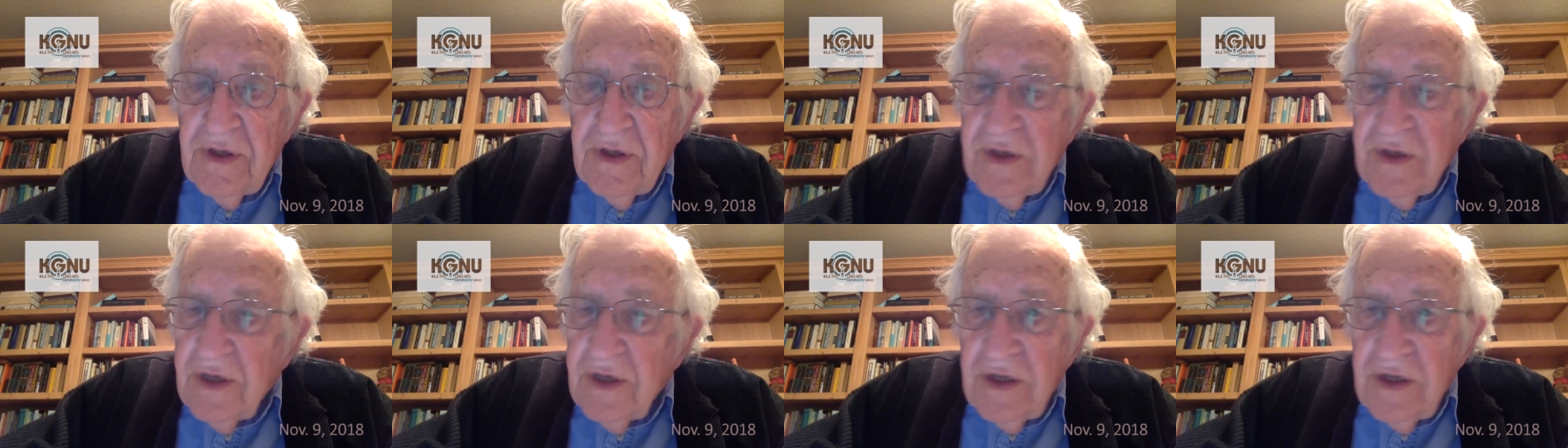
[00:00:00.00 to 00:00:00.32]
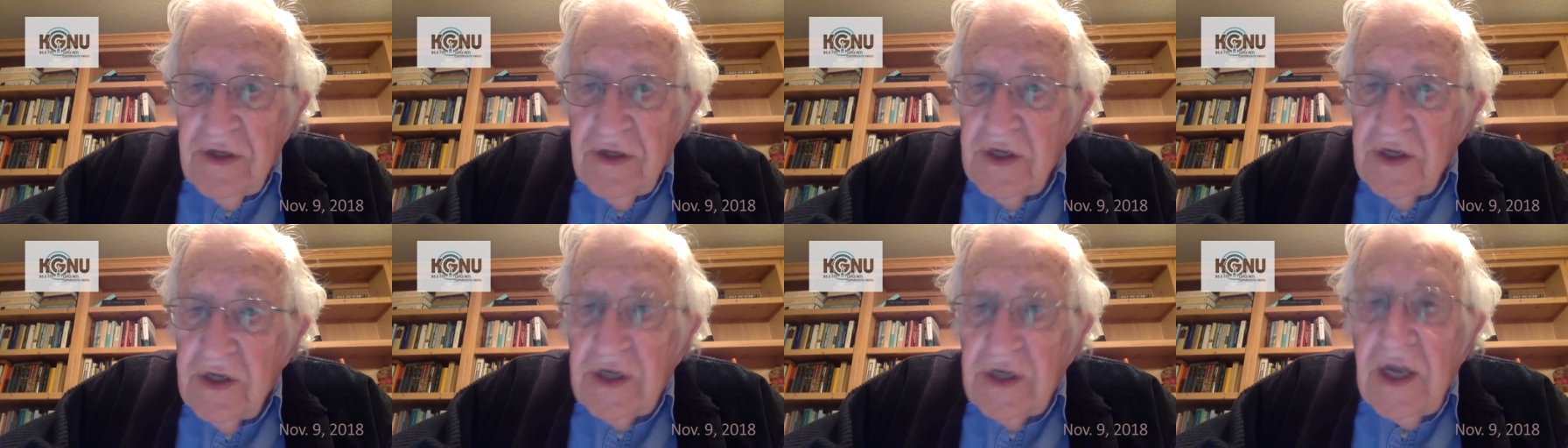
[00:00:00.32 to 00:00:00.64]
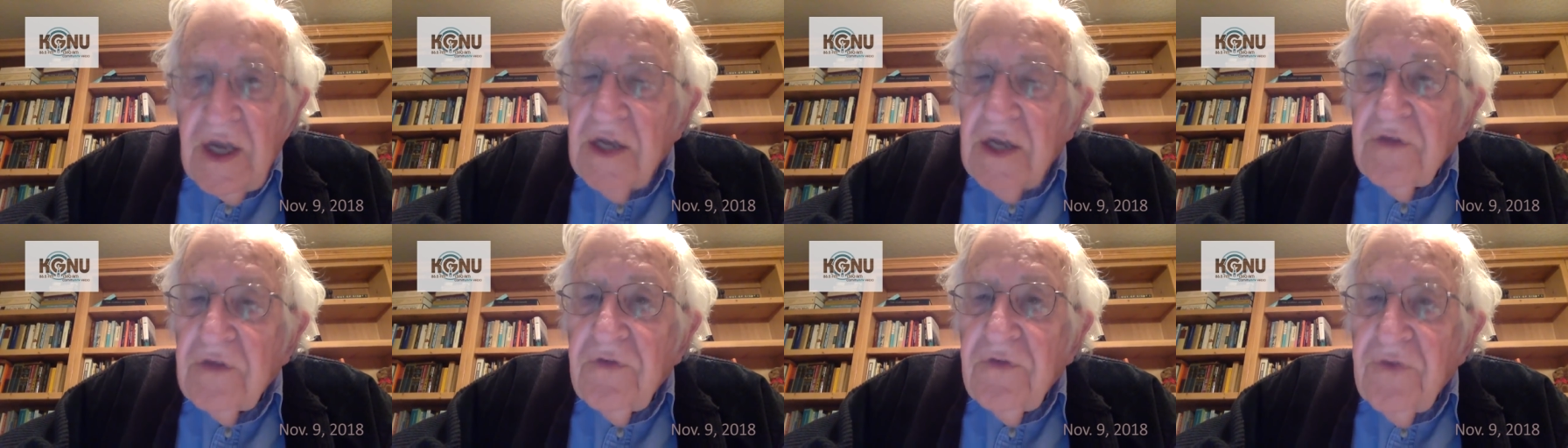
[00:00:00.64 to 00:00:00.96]
You
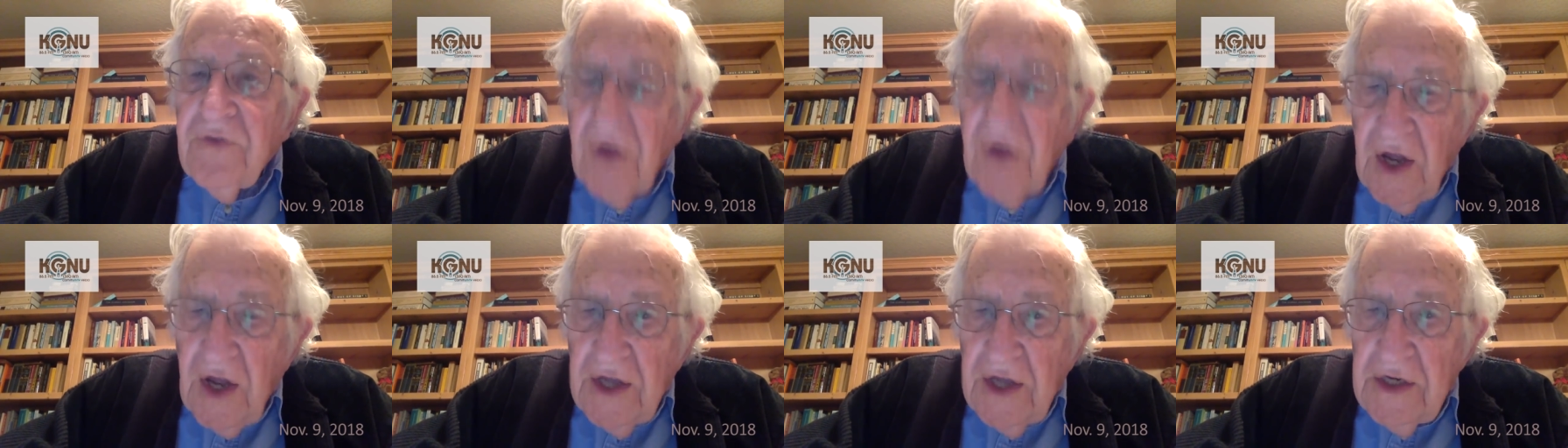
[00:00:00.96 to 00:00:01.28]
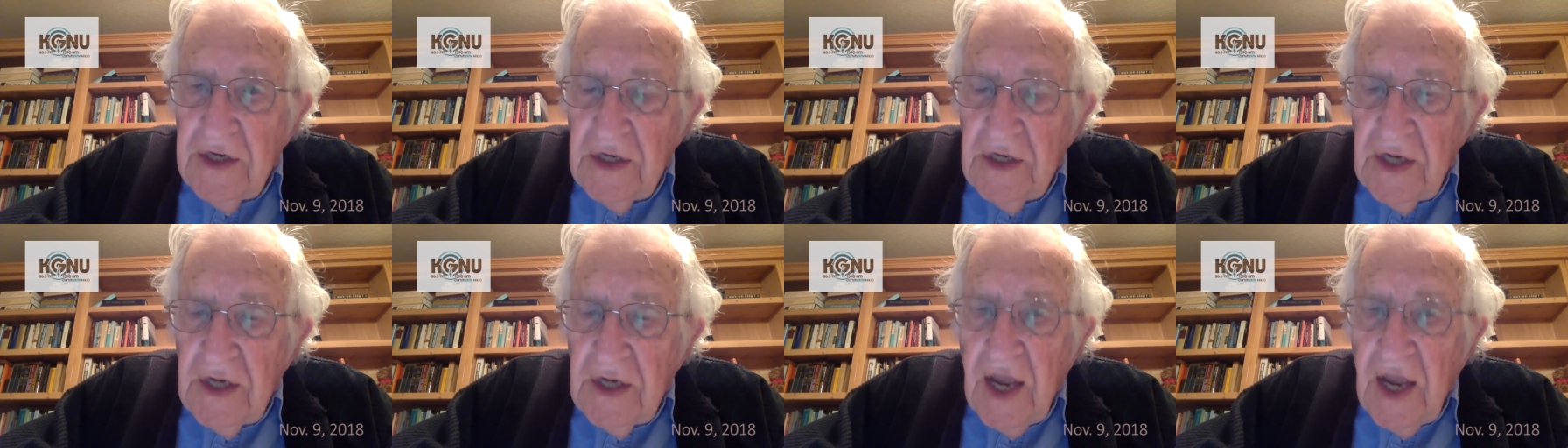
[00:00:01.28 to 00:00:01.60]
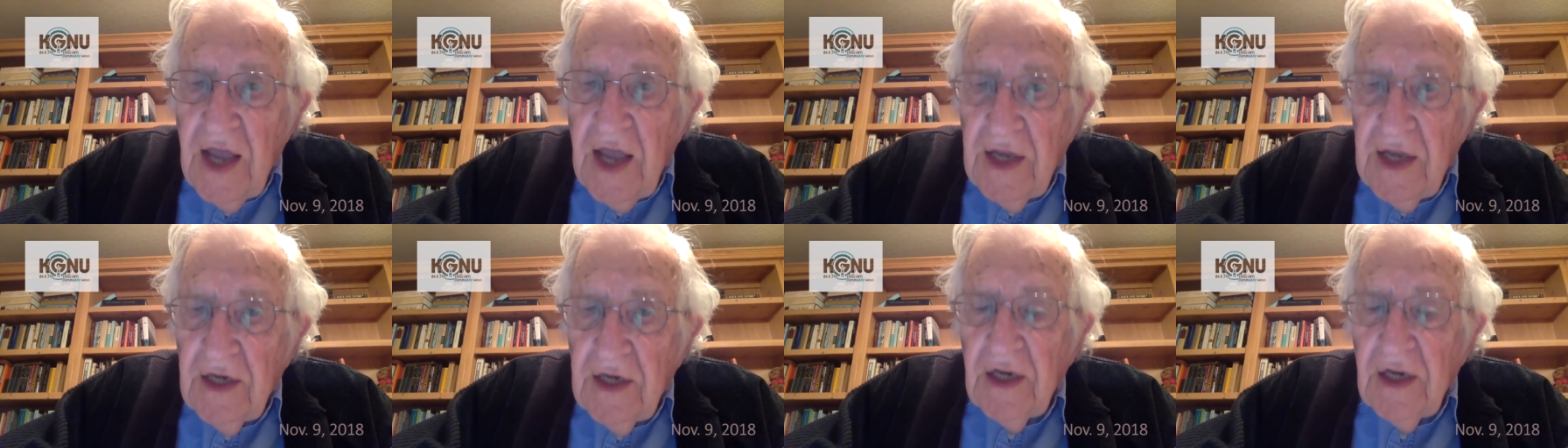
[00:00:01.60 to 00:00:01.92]
can't find an
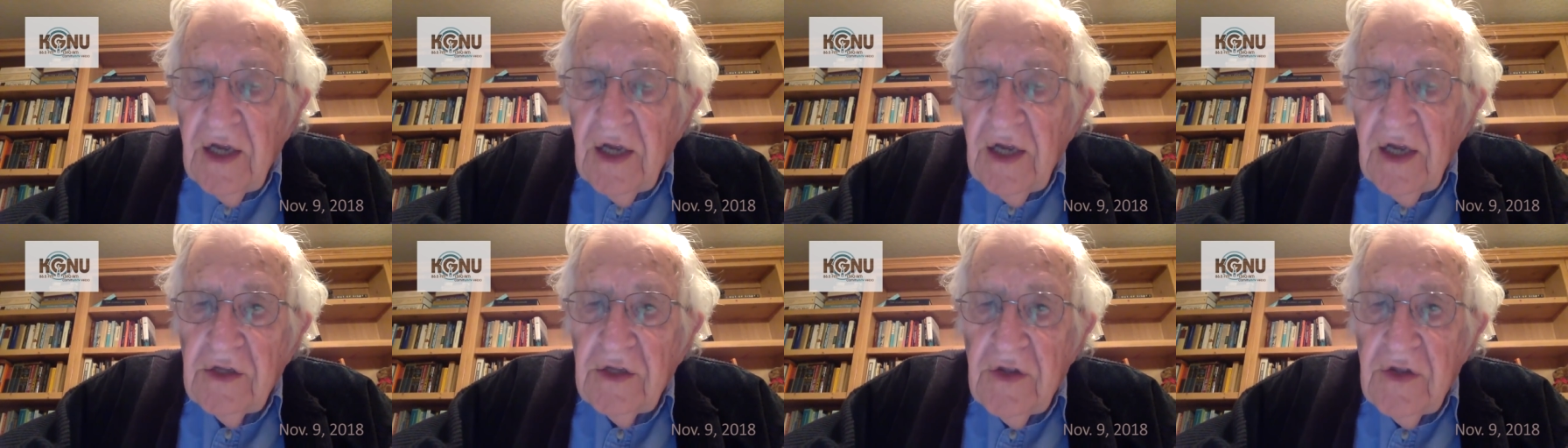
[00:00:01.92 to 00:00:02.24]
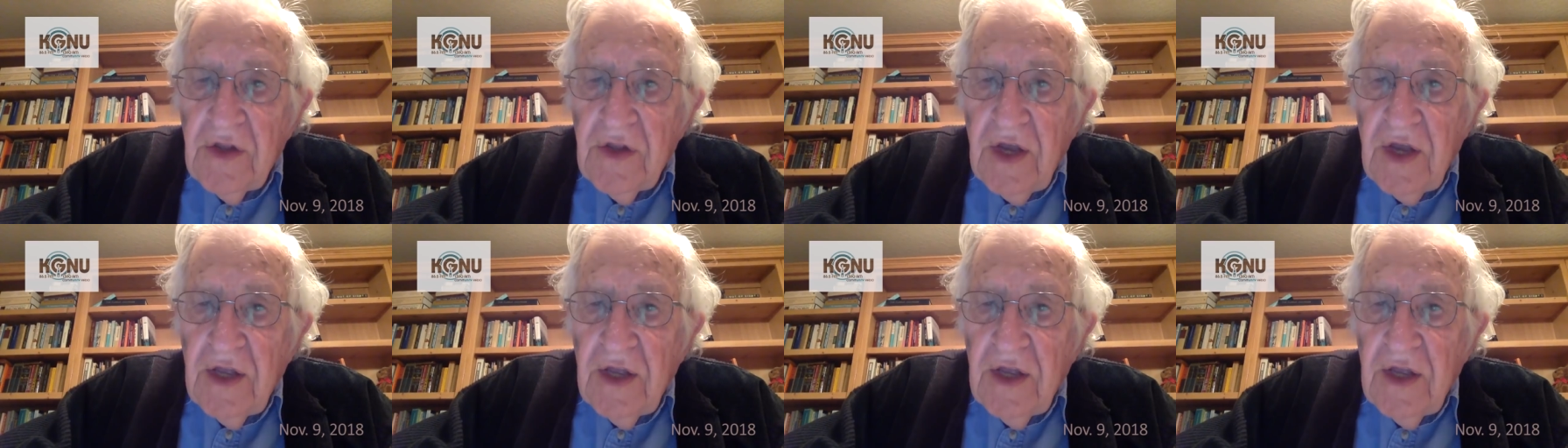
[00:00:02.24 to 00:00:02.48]
analog to that.